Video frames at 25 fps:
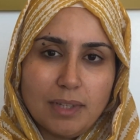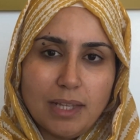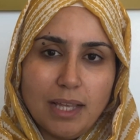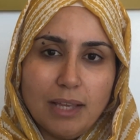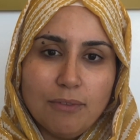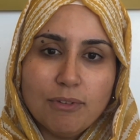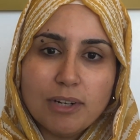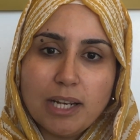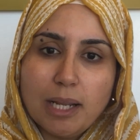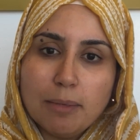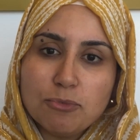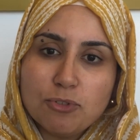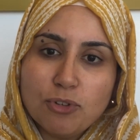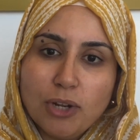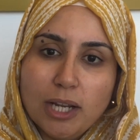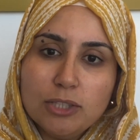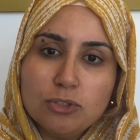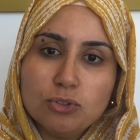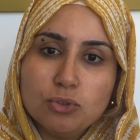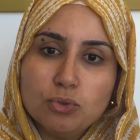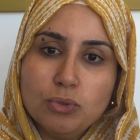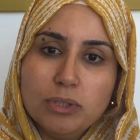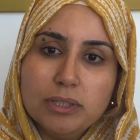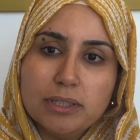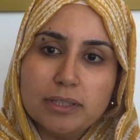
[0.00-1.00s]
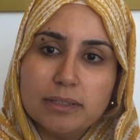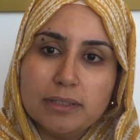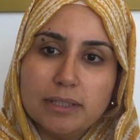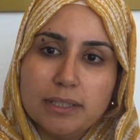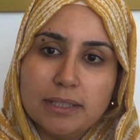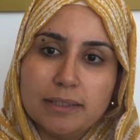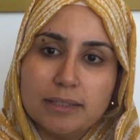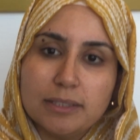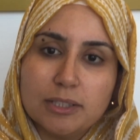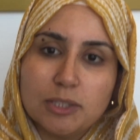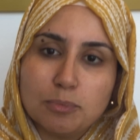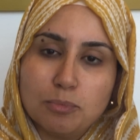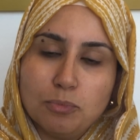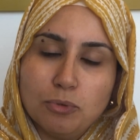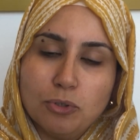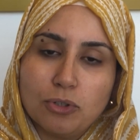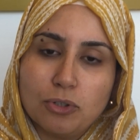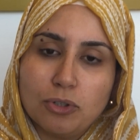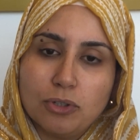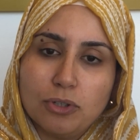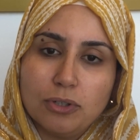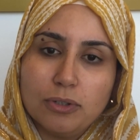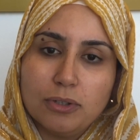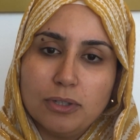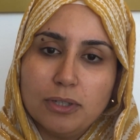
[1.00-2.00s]
What I'm trying to do in this
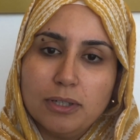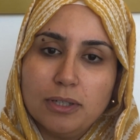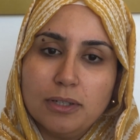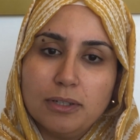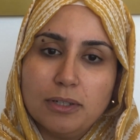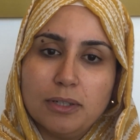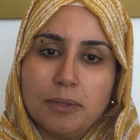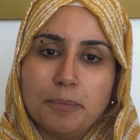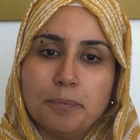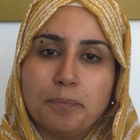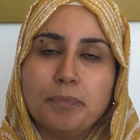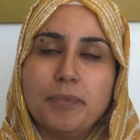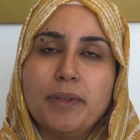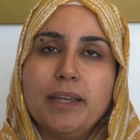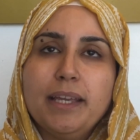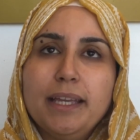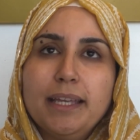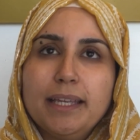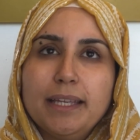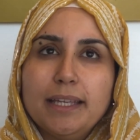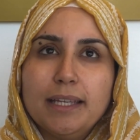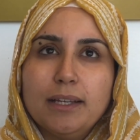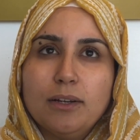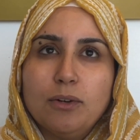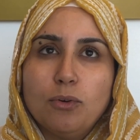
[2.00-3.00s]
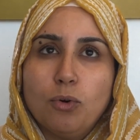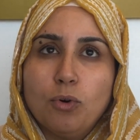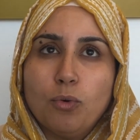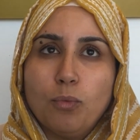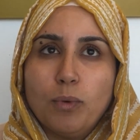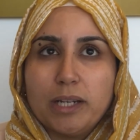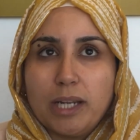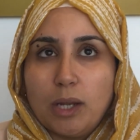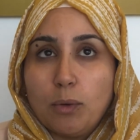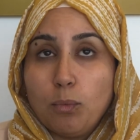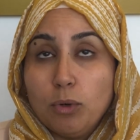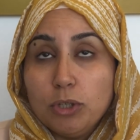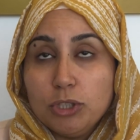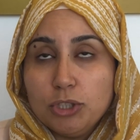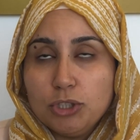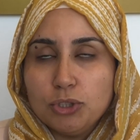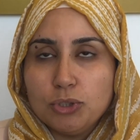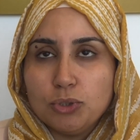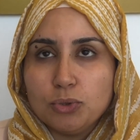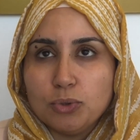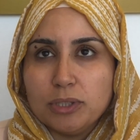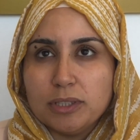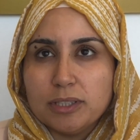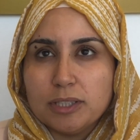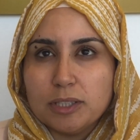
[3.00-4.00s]
book, or what I want to
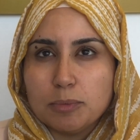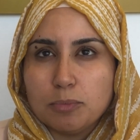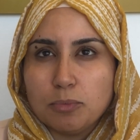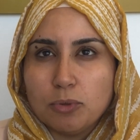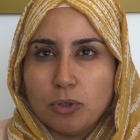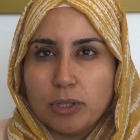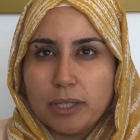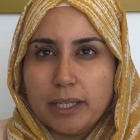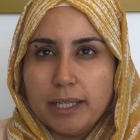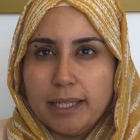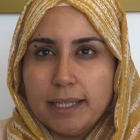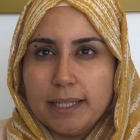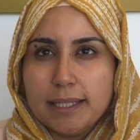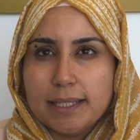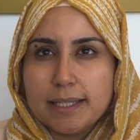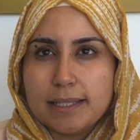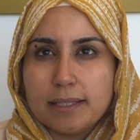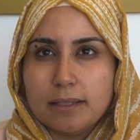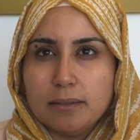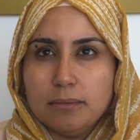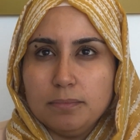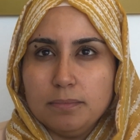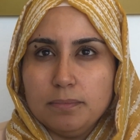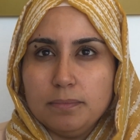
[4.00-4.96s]
do in this book, is